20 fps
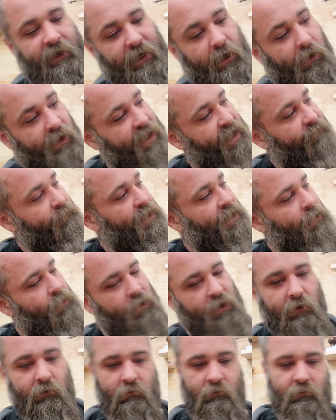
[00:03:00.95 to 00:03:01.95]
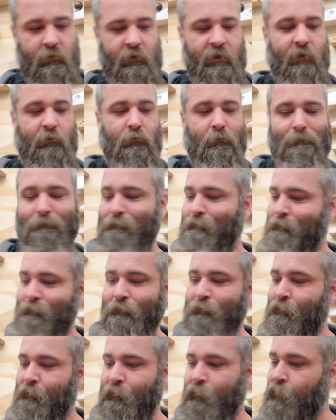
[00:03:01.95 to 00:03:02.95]
all have my logo? No.
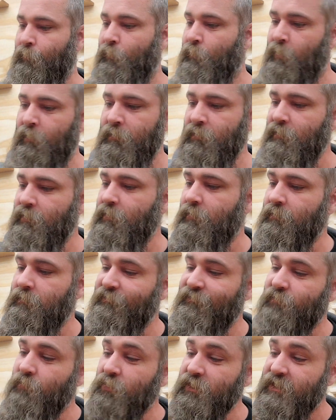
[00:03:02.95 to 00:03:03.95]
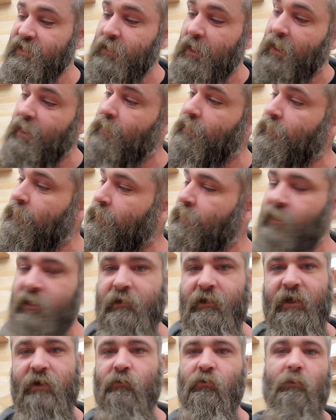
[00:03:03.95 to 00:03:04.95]
No, of course not.
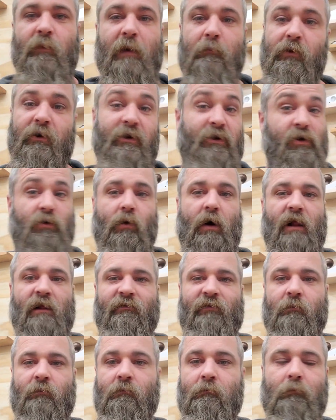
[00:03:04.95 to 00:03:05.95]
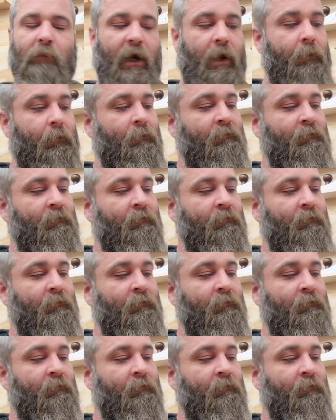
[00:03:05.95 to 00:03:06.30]
Didn't remember to do all of them. But